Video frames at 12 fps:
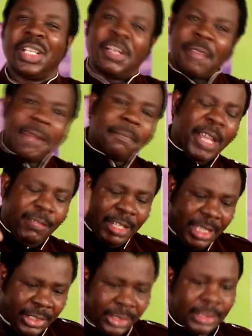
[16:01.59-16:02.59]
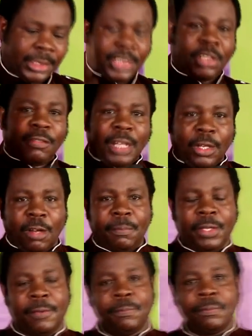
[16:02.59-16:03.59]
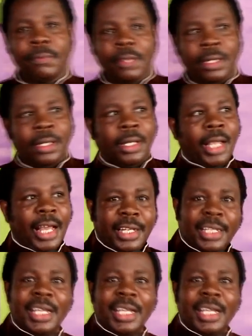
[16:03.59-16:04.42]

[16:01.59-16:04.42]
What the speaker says: You remember, even this city of Nairobi. I think